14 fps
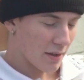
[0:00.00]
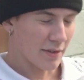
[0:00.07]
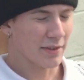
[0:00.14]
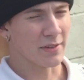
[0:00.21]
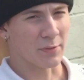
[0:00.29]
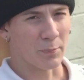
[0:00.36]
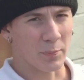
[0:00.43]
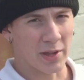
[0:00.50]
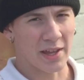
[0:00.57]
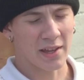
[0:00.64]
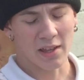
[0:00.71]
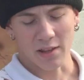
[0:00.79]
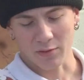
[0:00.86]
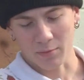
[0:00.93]
This thing's
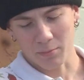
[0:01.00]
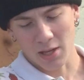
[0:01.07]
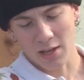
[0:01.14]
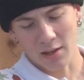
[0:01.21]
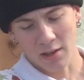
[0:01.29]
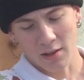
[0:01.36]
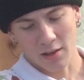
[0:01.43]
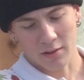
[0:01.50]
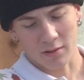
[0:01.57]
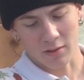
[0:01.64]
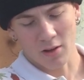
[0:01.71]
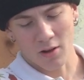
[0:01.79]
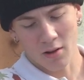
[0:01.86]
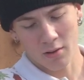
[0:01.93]
big, it's meaty,
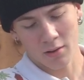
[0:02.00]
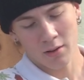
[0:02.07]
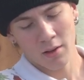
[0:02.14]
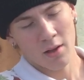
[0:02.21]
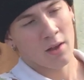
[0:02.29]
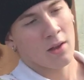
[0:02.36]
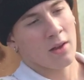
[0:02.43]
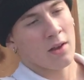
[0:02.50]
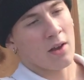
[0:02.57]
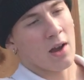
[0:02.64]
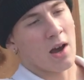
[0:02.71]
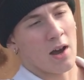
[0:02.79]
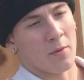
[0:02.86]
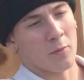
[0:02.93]
it's long.
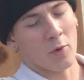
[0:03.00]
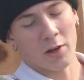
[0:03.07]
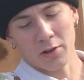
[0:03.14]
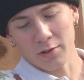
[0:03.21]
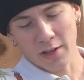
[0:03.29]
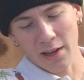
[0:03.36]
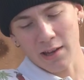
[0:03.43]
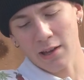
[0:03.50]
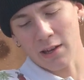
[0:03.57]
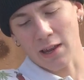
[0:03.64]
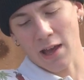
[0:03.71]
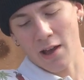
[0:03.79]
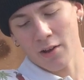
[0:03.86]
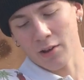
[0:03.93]
When you're tightening
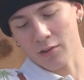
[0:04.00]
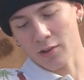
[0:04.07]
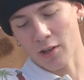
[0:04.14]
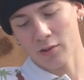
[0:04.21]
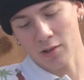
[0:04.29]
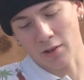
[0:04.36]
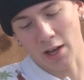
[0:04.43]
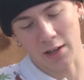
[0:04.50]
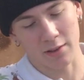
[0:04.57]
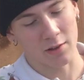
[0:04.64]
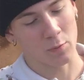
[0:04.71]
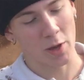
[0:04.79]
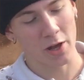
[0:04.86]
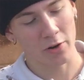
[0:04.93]
down, it's also got
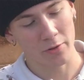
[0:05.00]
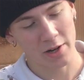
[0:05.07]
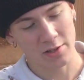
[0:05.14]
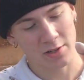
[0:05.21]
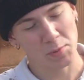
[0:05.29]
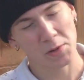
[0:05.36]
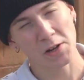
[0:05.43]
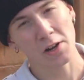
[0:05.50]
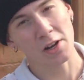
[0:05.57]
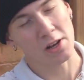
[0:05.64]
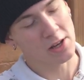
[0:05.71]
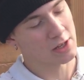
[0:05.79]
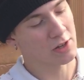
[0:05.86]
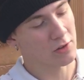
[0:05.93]
this pedal wrench up here.
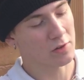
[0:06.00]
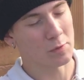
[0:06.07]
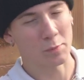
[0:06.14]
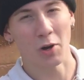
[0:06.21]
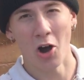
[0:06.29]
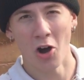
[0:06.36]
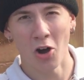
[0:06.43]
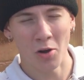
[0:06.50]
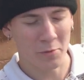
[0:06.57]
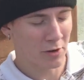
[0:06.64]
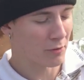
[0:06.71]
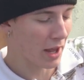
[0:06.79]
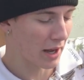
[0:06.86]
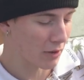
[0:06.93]
You can use your palm
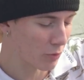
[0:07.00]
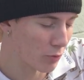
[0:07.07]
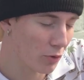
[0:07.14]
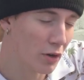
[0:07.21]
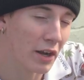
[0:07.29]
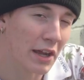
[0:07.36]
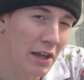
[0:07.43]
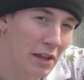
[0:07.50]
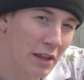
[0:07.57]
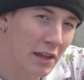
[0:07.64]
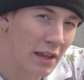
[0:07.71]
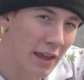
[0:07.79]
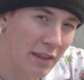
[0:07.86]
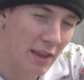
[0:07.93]
and like
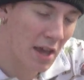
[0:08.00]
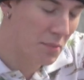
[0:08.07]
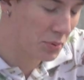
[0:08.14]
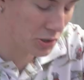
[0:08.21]
really get that